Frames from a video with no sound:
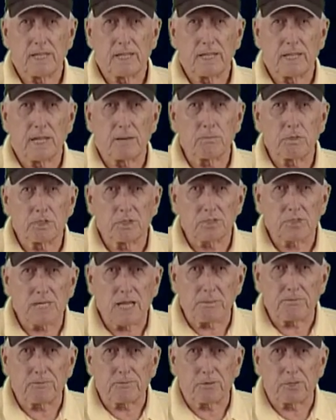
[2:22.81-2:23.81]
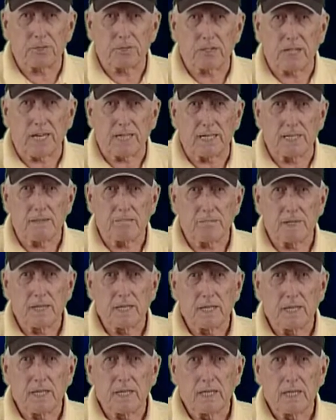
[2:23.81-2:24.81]
Now I'm going to stop for a second,
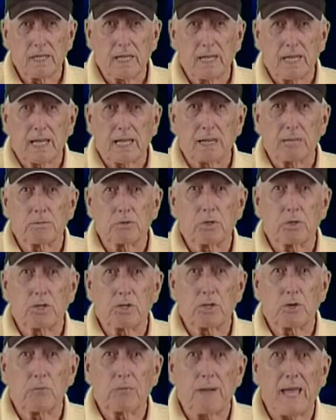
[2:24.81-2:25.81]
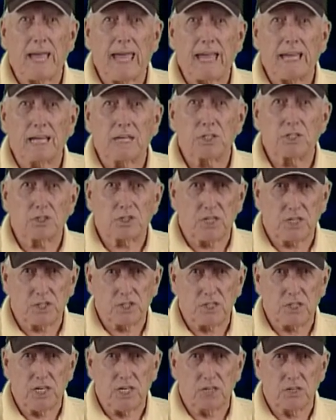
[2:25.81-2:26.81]
and I'm going to go back
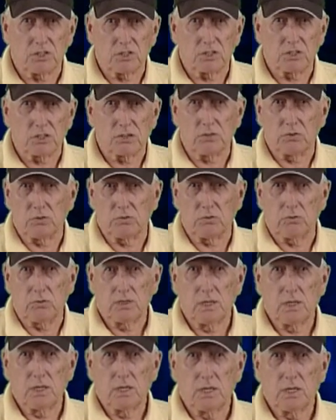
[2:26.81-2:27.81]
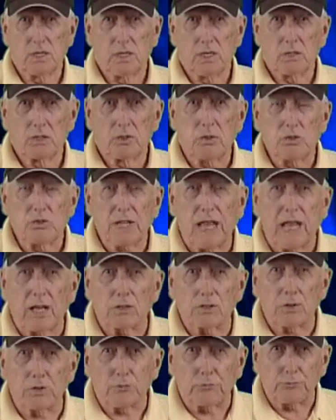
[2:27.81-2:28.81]
6 years to
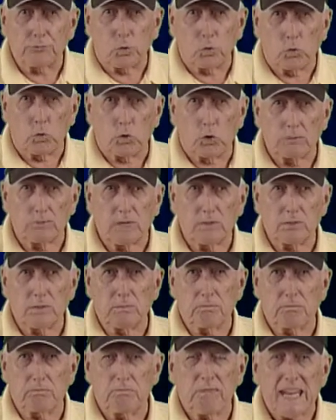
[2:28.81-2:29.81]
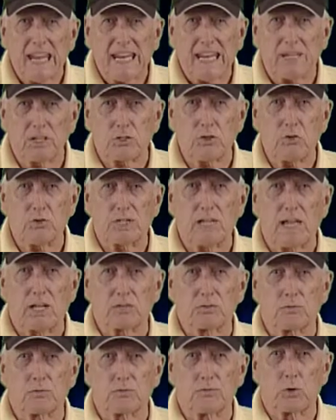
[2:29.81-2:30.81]
2004, about May in
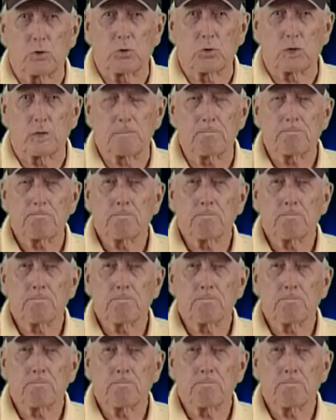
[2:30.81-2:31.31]
2004.